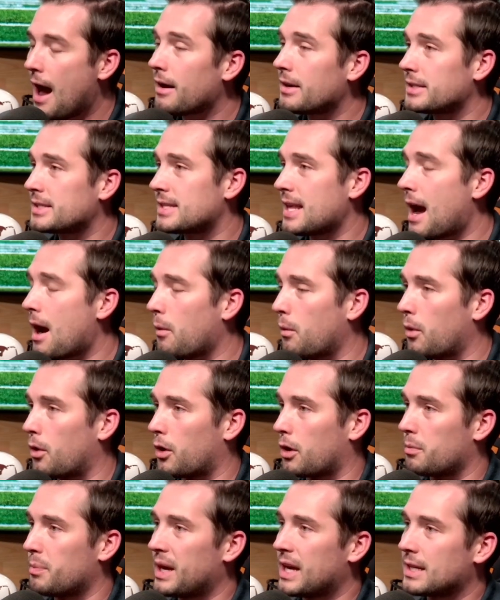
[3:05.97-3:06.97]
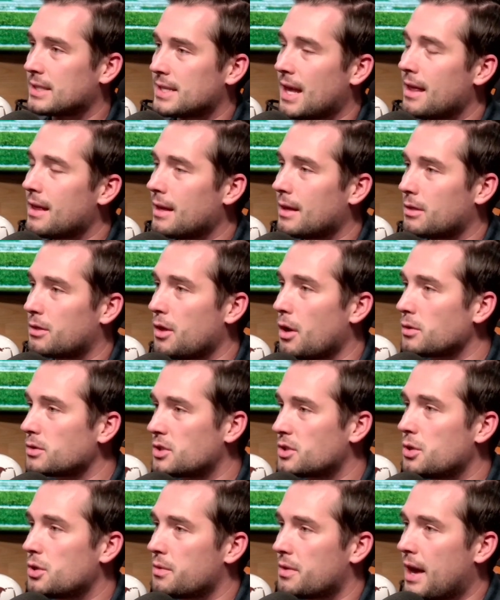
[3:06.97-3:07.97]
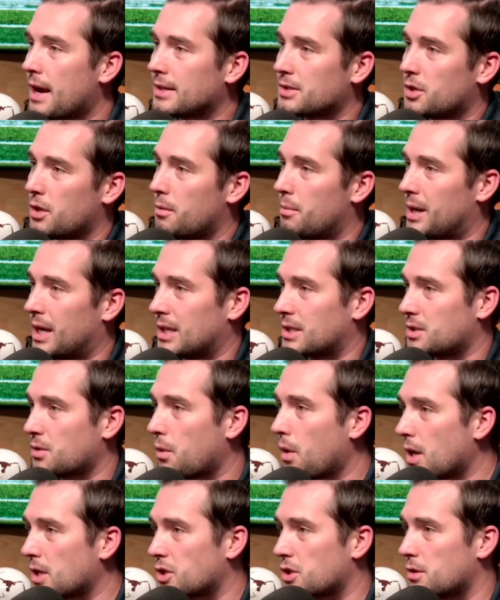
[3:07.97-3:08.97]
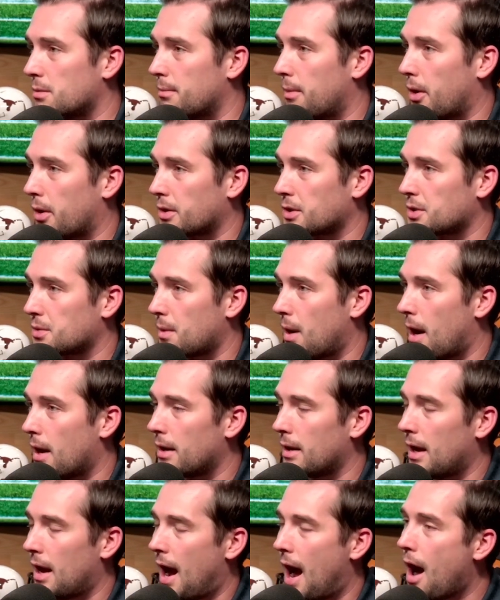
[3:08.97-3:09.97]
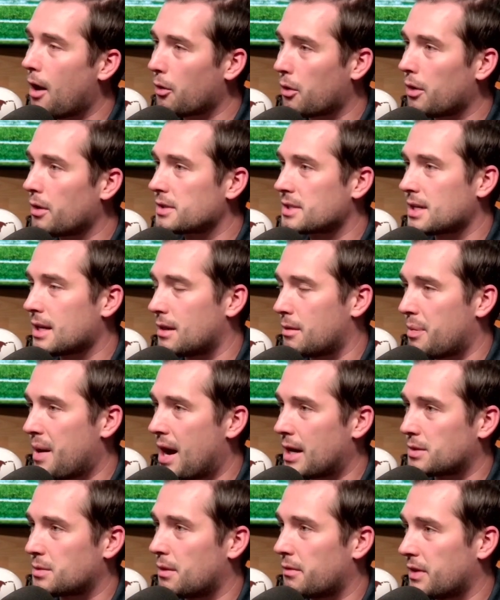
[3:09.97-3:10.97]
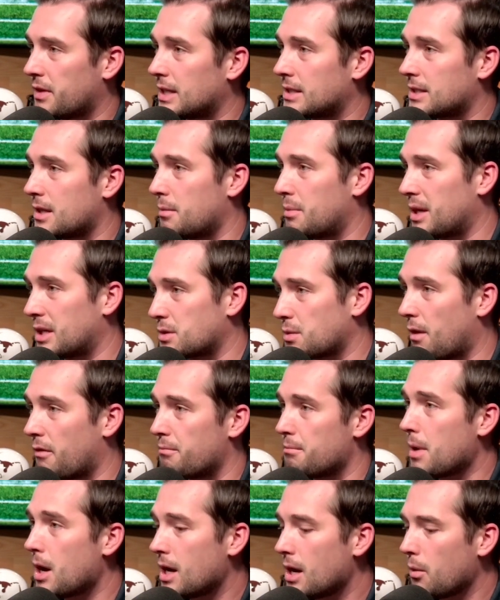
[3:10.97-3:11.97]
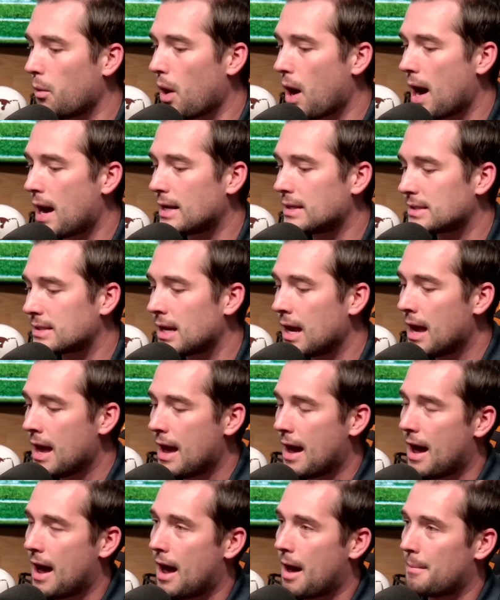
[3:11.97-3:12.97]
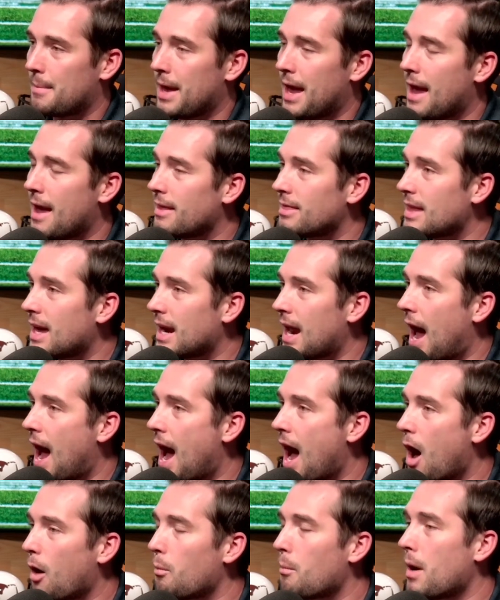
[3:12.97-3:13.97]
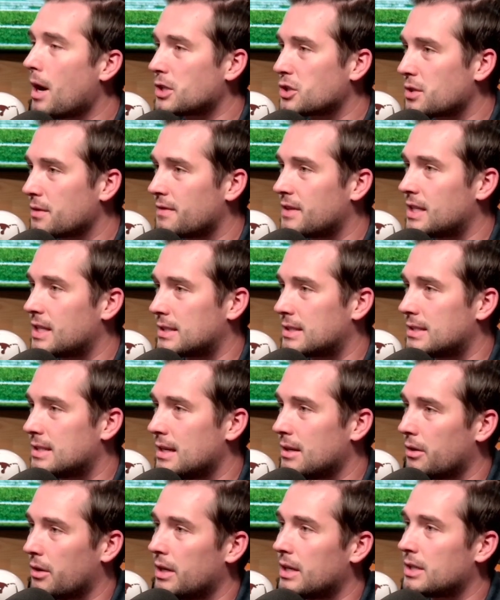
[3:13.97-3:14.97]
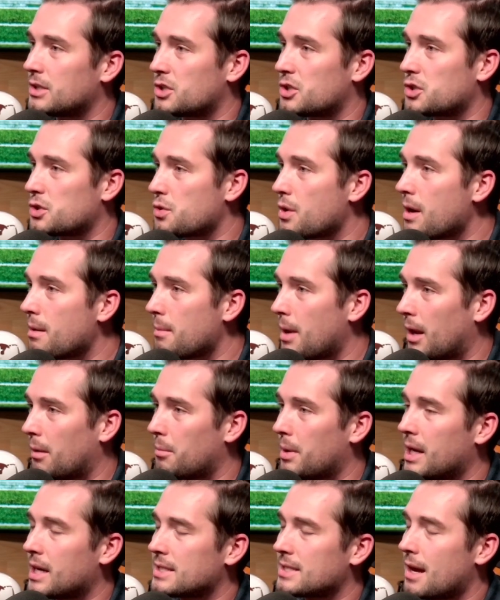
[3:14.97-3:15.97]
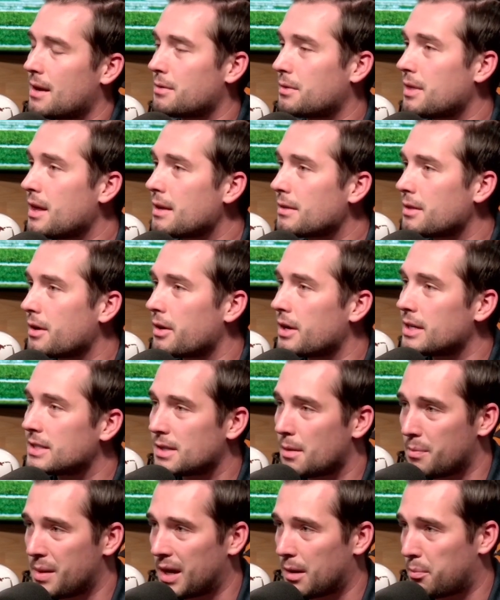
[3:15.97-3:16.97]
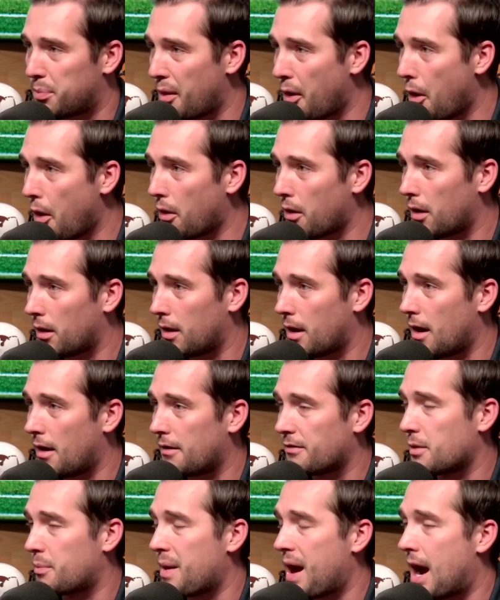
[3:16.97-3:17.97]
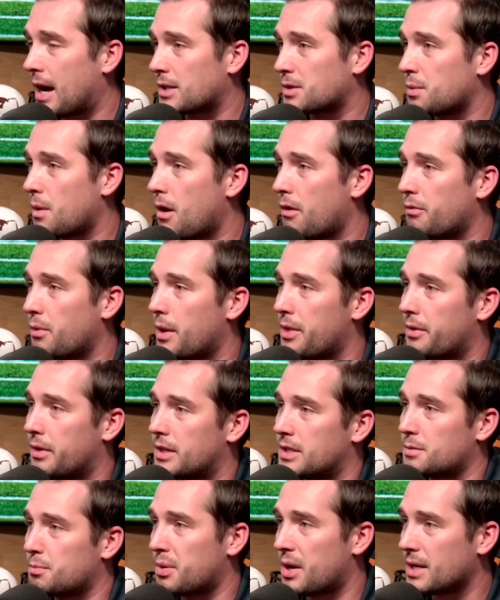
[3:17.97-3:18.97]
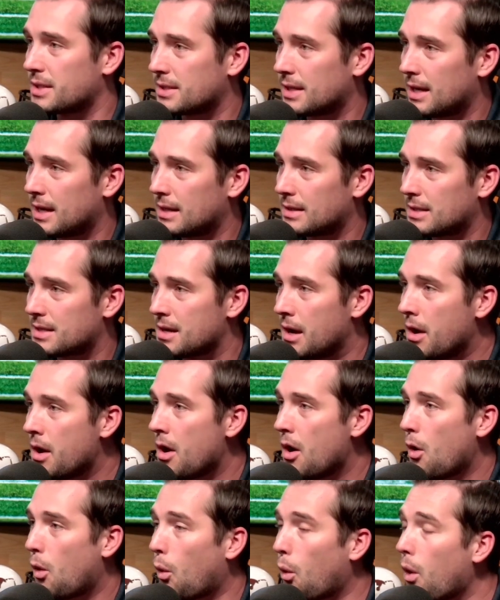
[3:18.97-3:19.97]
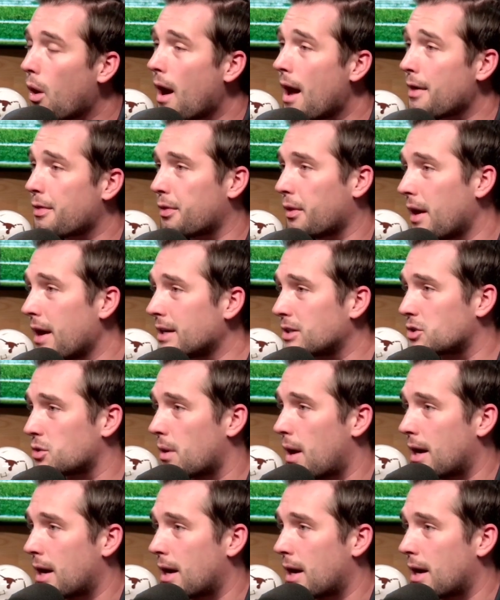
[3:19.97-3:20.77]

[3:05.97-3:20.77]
How does that work? Because I think those two things are the biggest question marks, right? How close can the Pac 12 get to the Big 12 money wise? Um, and then how much of this deal is streaming? Because I think there is a big part of the Pac 12, whether it's presidents or athletic